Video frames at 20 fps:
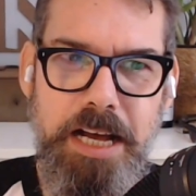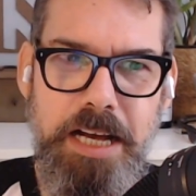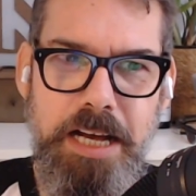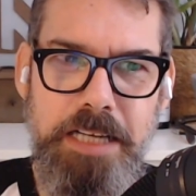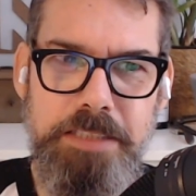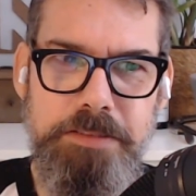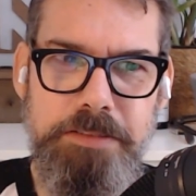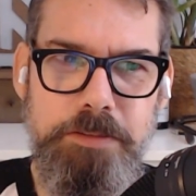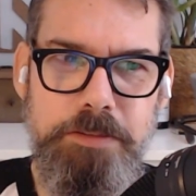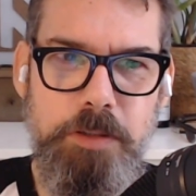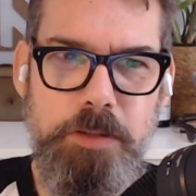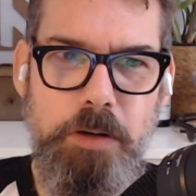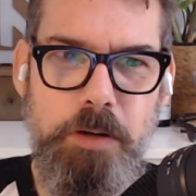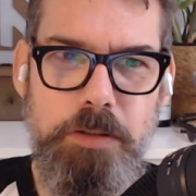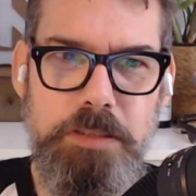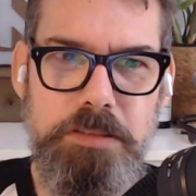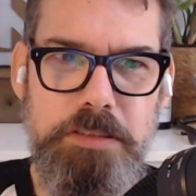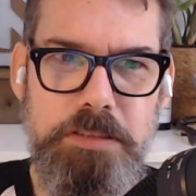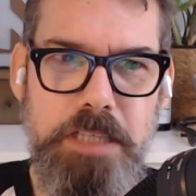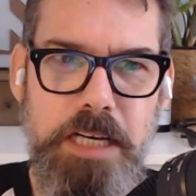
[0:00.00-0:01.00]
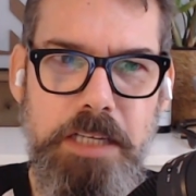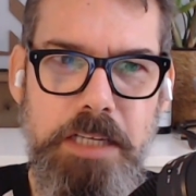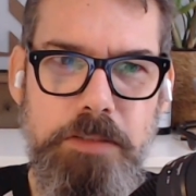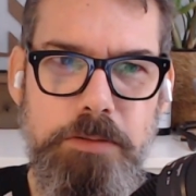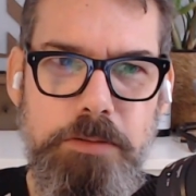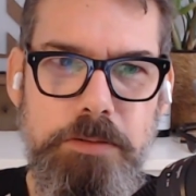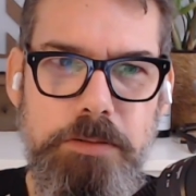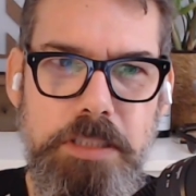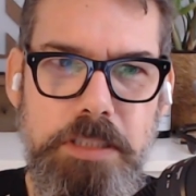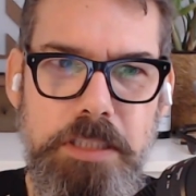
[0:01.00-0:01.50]
I noticed
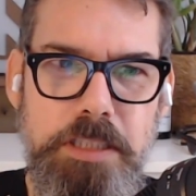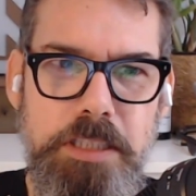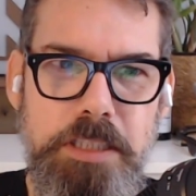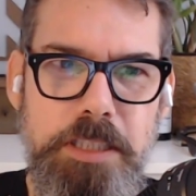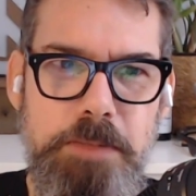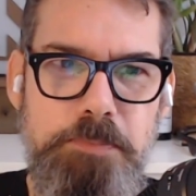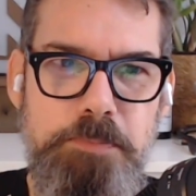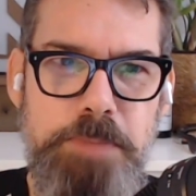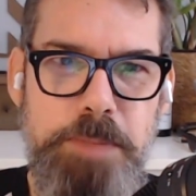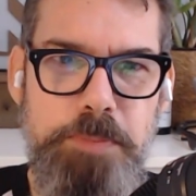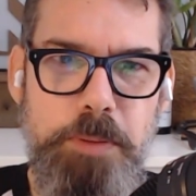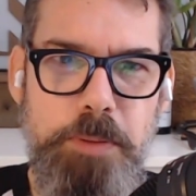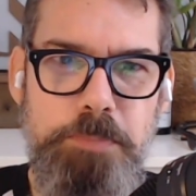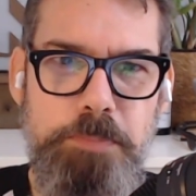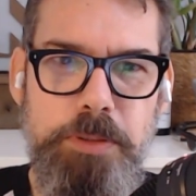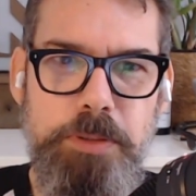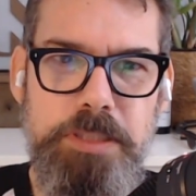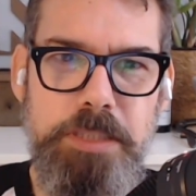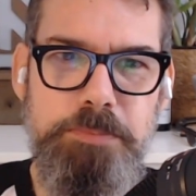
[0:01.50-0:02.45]
how people put